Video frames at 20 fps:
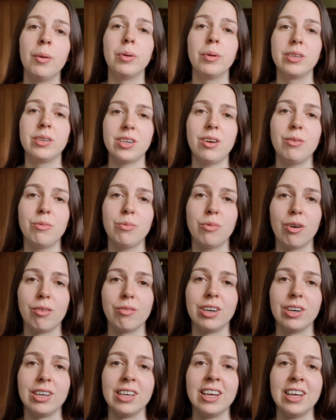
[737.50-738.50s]
But don't
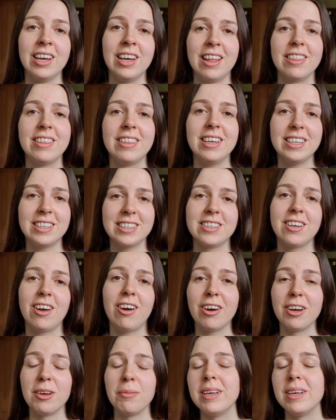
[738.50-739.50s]
worry, this
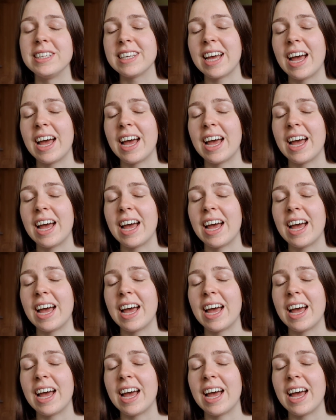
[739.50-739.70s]
time is